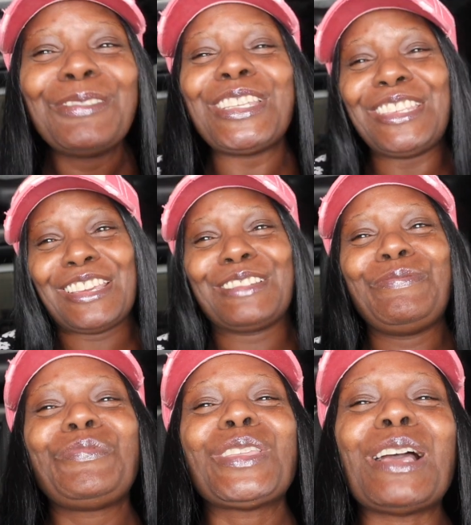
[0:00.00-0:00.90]
but yeah
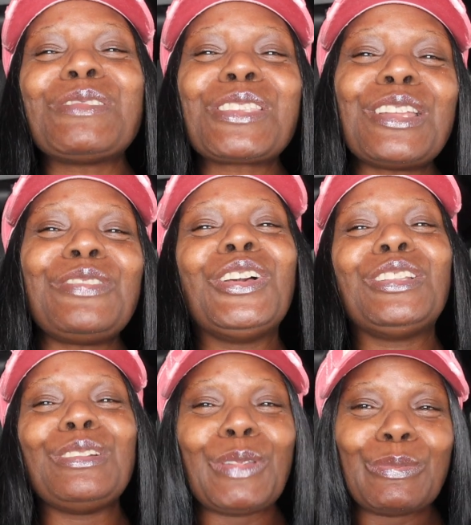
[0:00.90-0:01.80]
i'm starting to feel a
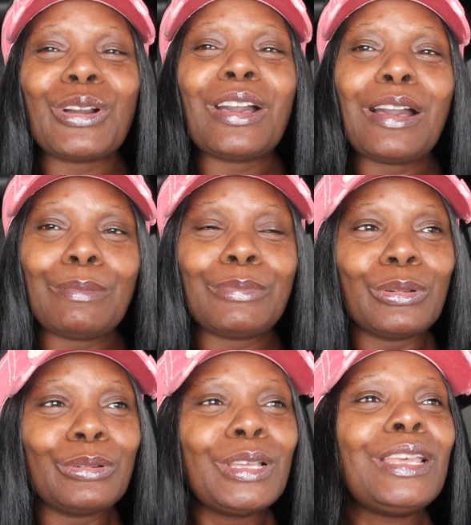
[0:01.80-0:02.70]
little bit more
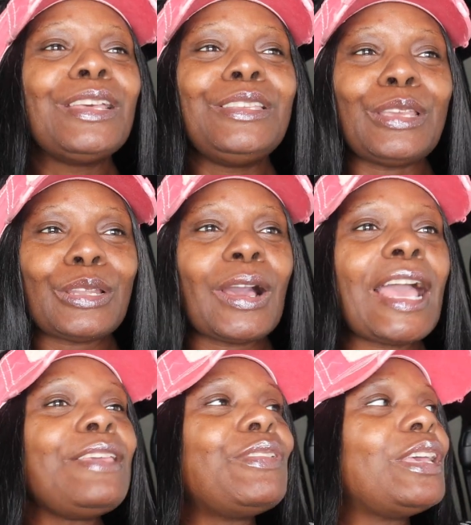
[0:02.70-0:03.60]
humble you know
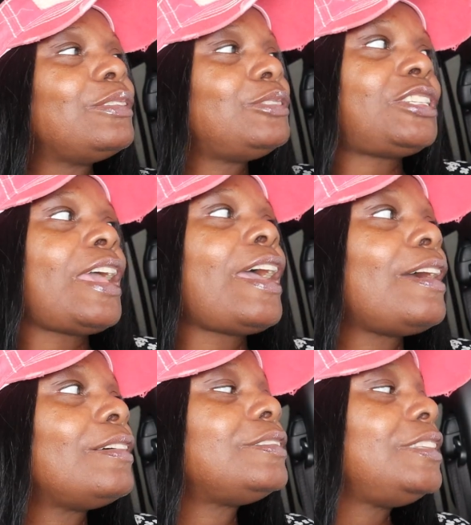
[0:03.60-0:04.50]
i even
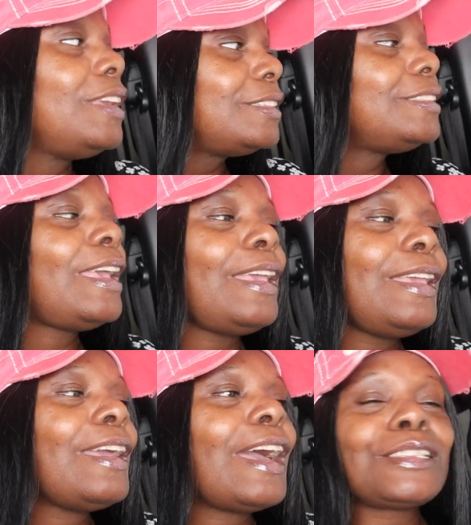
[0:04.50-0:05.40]
child the other
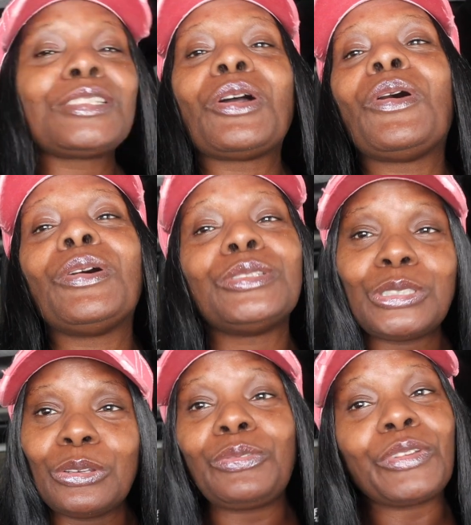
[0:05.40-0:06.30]
day i saw
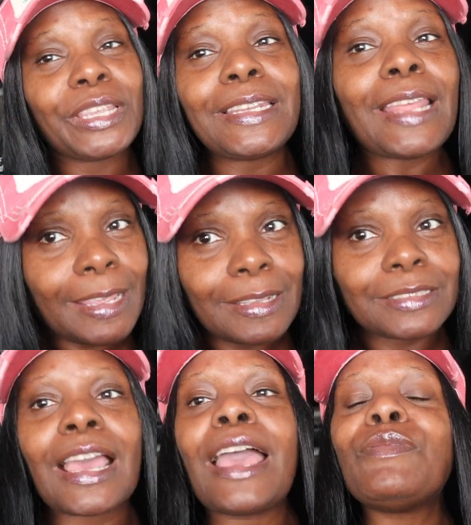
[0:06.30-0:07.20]
two freaking
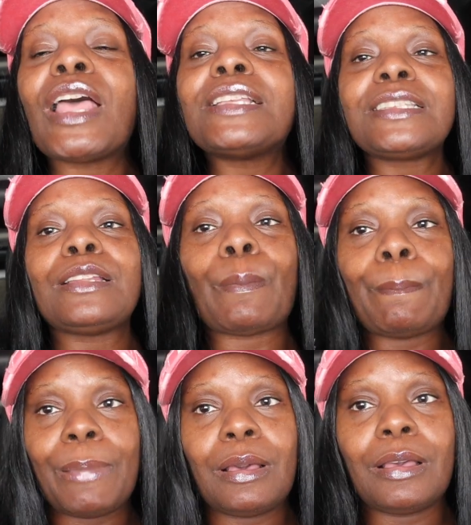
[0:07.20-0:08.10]
ants i have not seen a
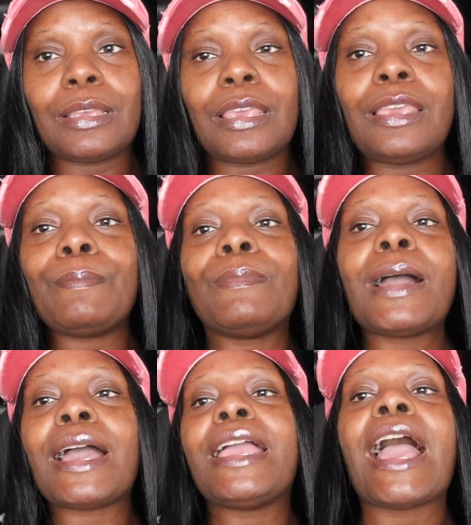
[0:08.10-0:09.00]
bug in
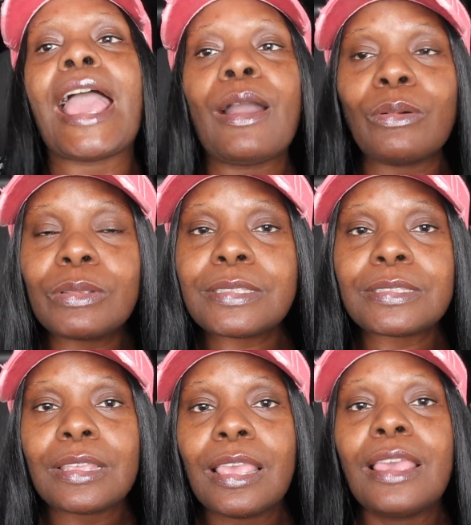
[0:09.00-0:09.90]
my
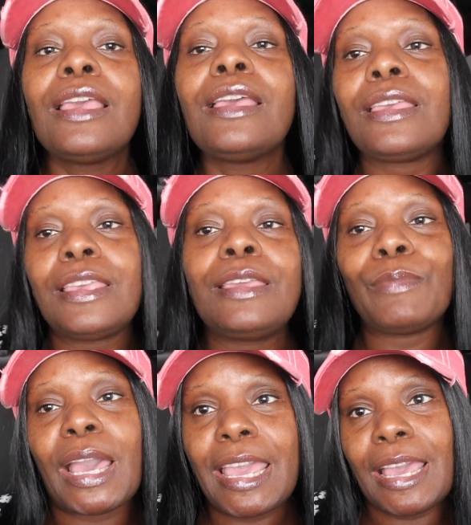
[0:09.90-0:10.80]
house in
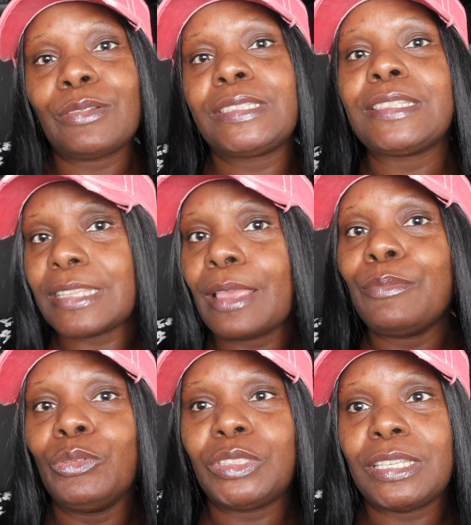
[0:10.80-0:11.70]
my house since I
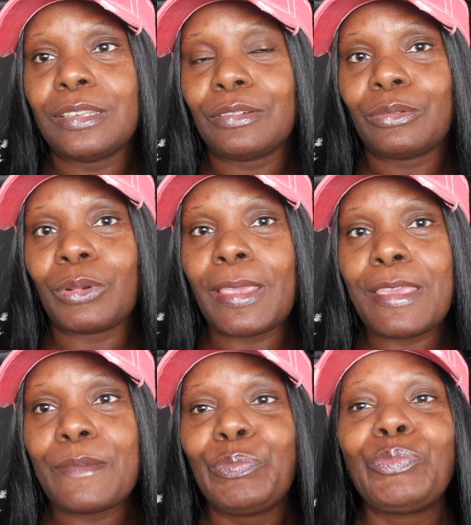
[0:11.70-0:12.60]
moved here,
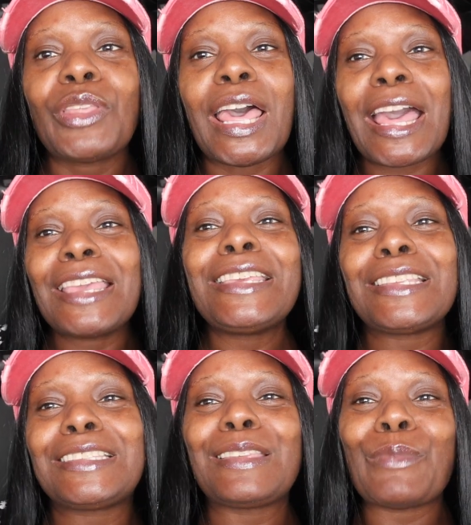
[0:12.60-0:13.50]
right? I
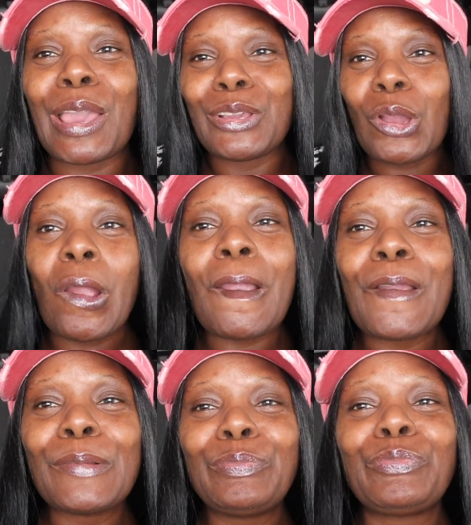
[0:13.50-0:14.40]
gets in my car